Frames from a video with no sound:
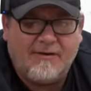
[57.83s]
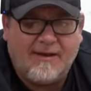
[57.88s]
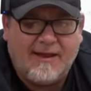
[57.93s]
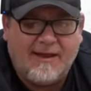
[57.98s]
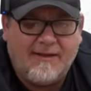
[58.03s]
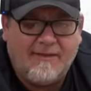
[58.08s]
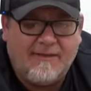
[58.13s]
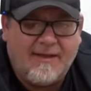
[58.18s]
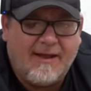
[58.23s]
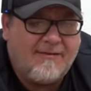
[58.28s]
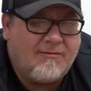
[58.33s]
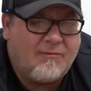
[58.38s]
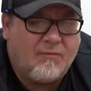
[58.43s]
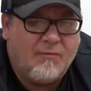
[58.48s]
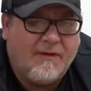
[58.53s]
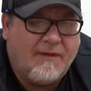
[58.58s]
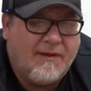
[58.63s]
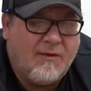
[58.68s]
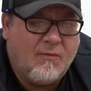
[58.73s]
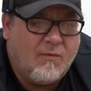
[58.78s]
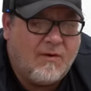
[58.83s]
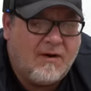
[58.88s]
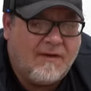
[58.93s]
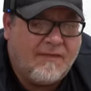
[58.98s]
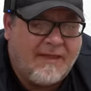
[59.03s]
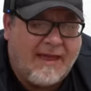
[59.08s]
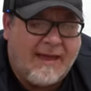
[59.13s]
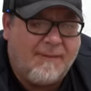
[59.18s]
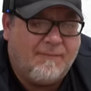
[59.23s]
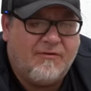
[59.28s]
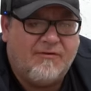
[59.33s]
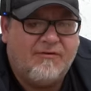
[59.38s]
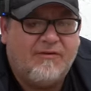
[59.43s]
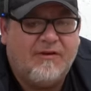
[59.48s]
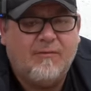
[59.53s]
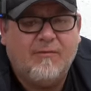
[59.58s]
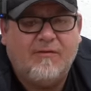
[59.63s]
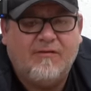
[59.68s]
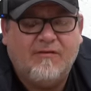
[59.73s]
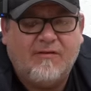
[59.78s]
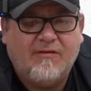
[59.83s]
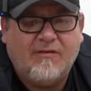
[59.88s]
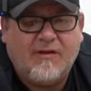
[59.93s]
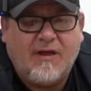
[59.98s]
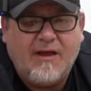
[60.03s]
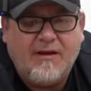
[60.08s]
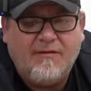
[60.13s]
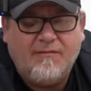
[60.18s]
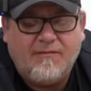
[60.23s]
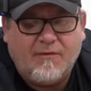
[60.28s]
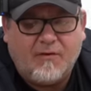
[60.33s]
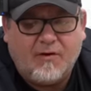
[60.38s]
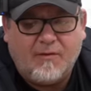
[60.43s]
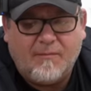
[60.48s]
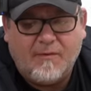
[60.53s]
and that's really what that machine was designed for.